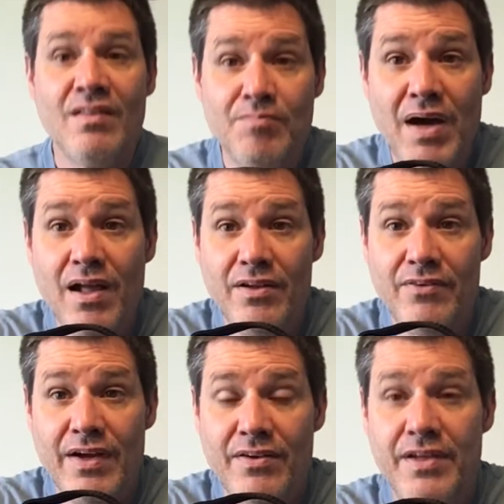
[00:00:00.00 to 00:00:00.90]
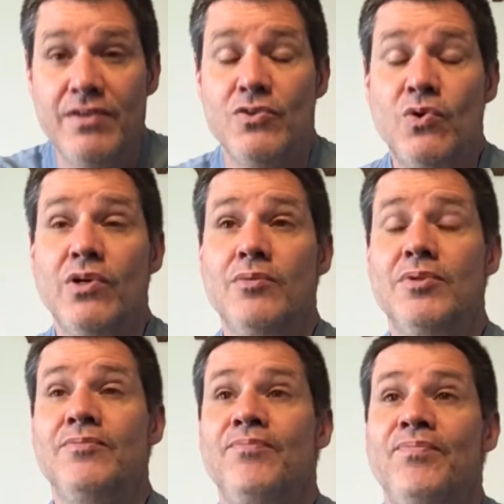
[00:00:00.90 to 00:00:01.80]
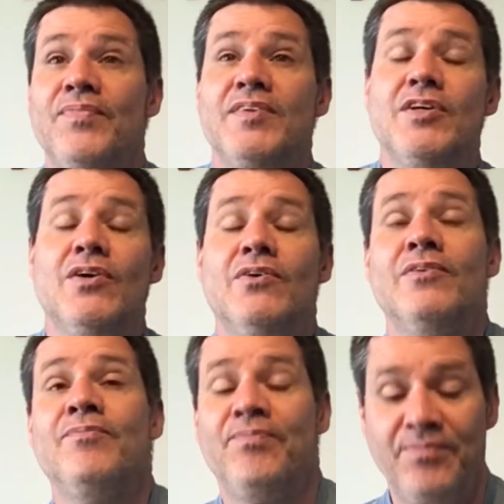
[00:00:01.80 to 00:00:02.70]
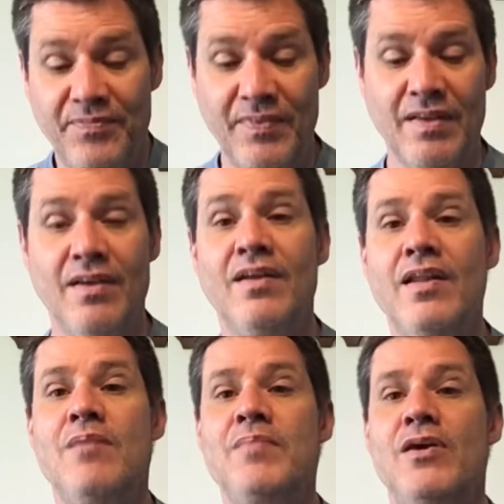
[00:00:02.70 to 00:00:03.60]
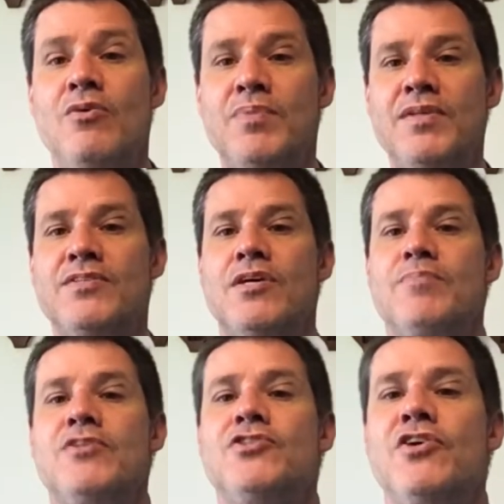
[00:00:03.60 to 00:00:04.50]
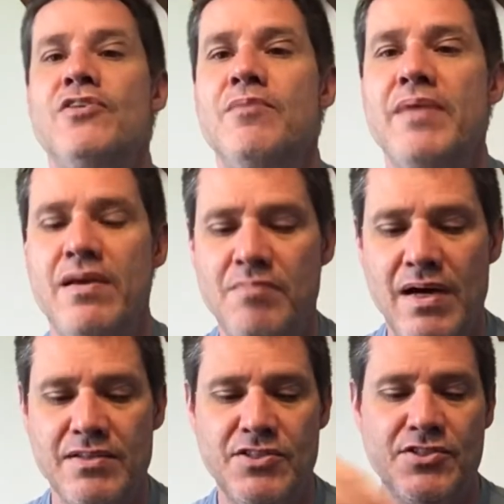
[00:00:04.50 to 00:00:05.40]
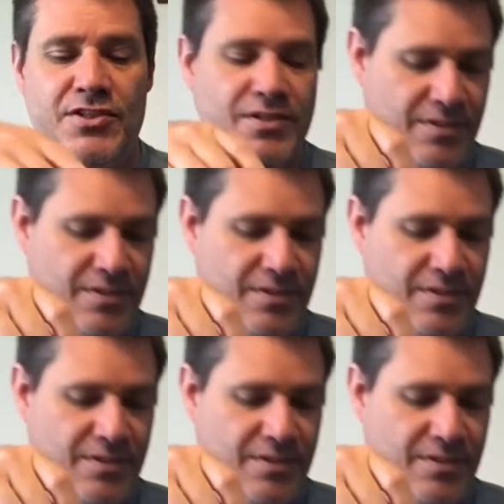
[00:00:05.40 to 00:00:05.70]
Pollen around here is horrible. So let me open this up and show you the main monster.